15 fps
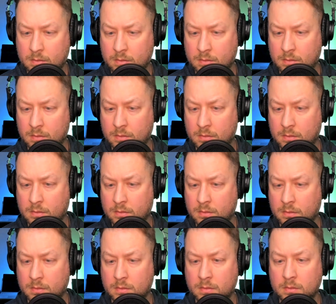
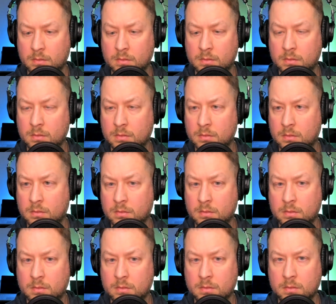
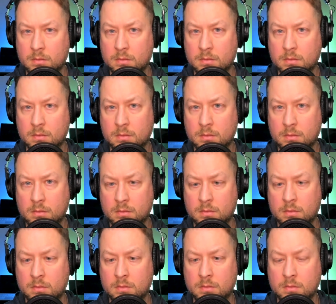
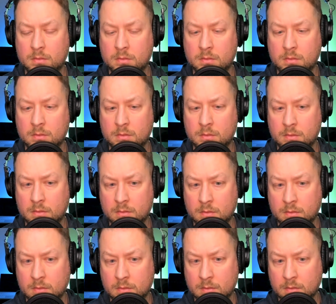
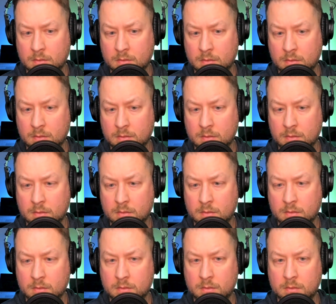
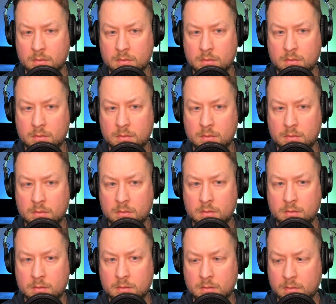
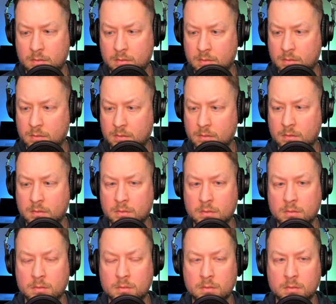
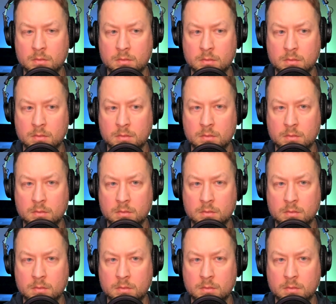[no speech]